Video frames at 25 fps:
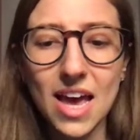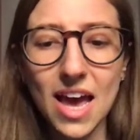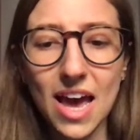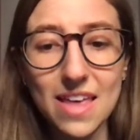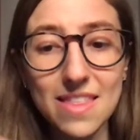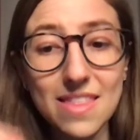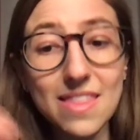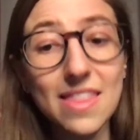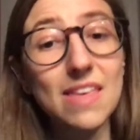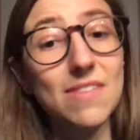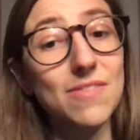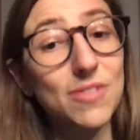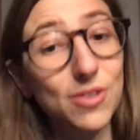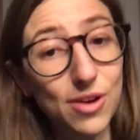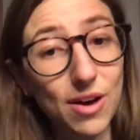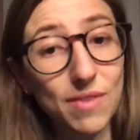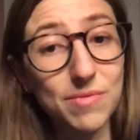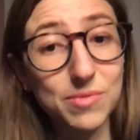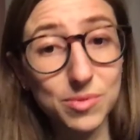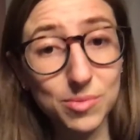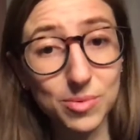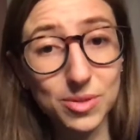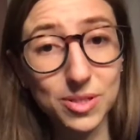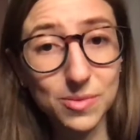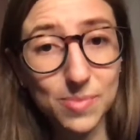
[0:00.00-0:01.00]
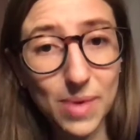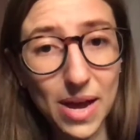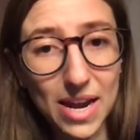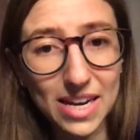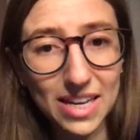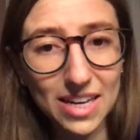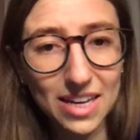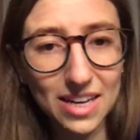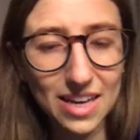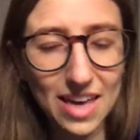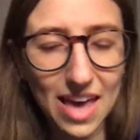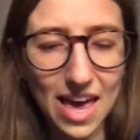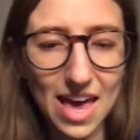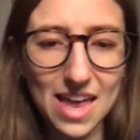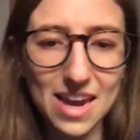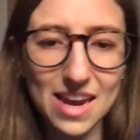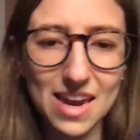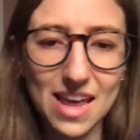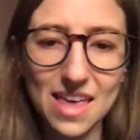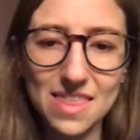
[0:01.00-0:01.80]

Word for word: And then they feel comfortable spending again,